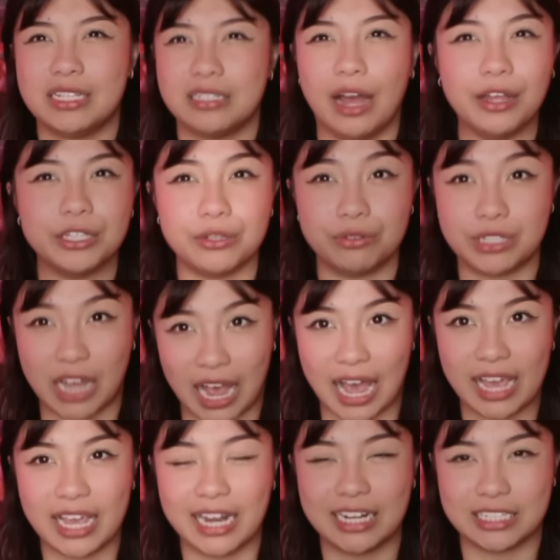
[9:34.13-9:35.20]
It's not so
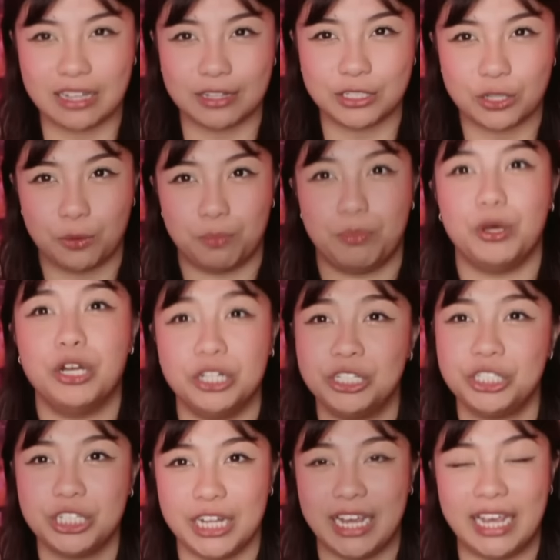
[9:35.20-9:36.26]
tight and it's not so
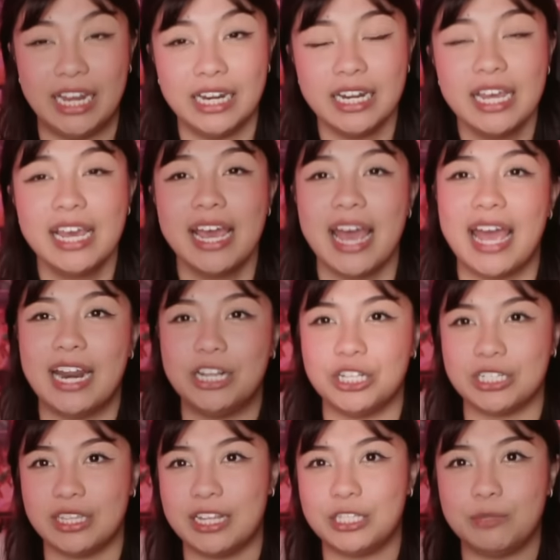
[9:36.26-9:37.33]
pushed in, and it
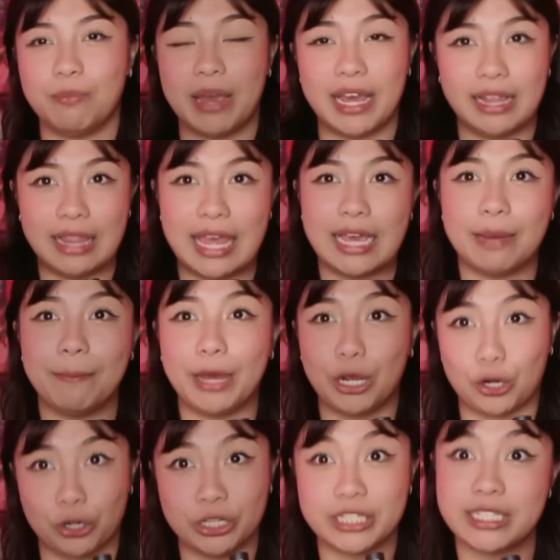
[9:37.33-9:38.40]
just lets my, like, my
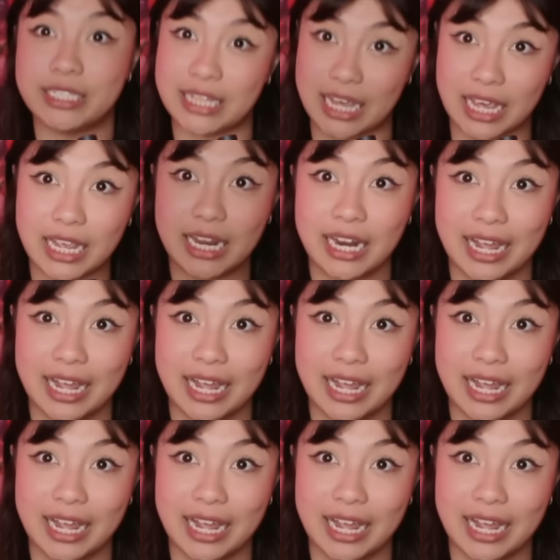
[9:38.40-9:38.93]
girls sit.